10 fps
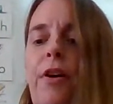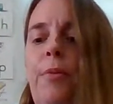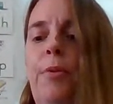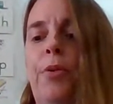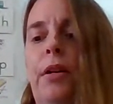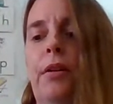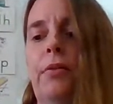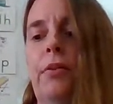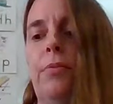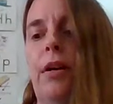Farmer
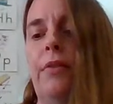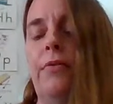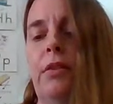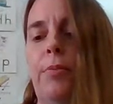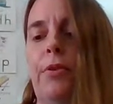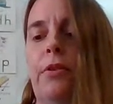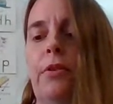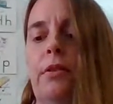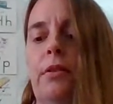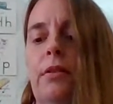Brown arrived at the
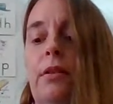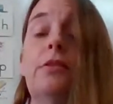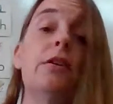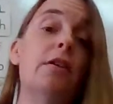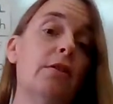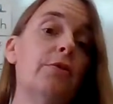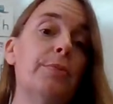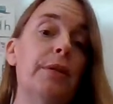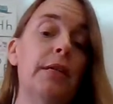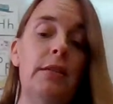barn. Duck
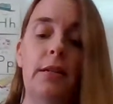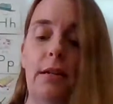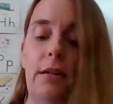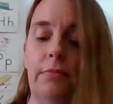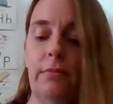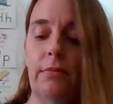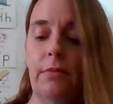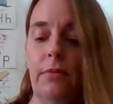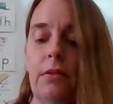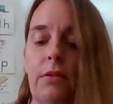was meditating.
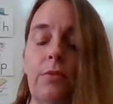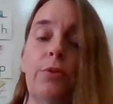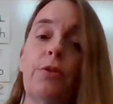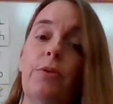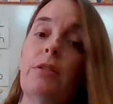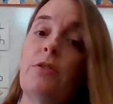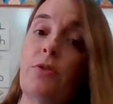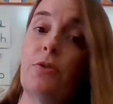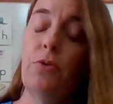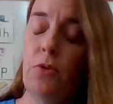We're going to
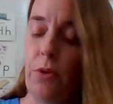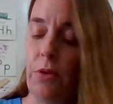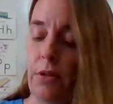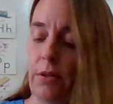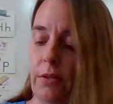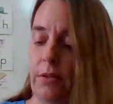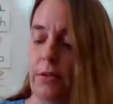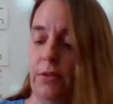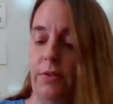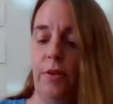school tomorrow,
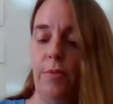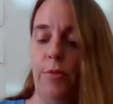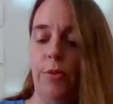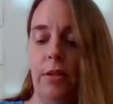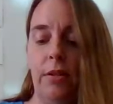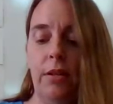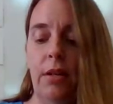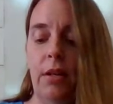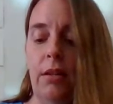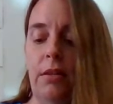said Farmer Brown.
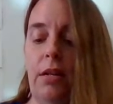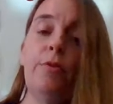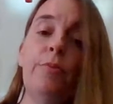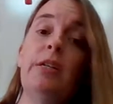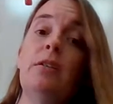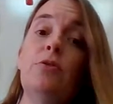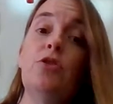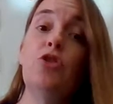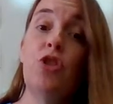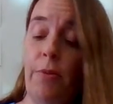There will be no
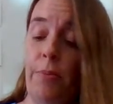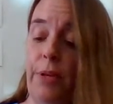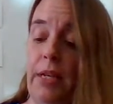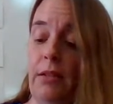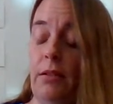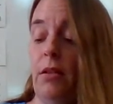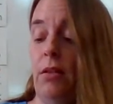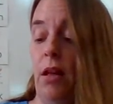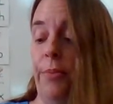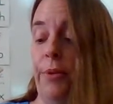stomping,
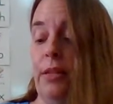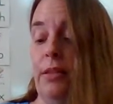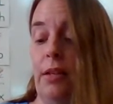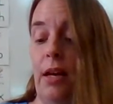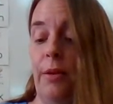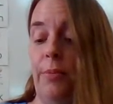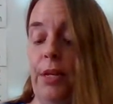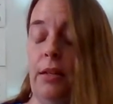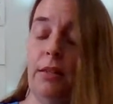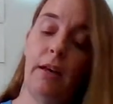clomping,
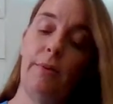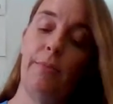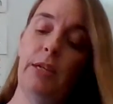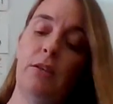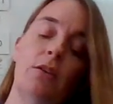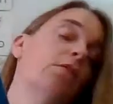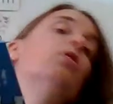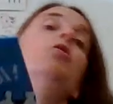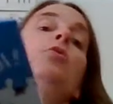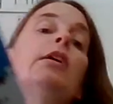snapping, clapping,
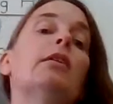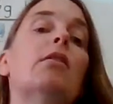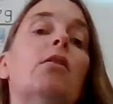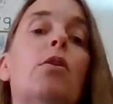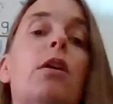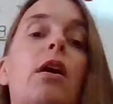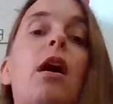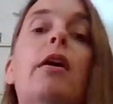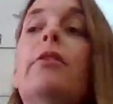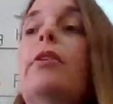hooting, or
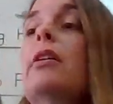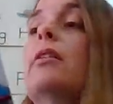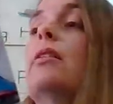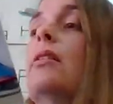hollering.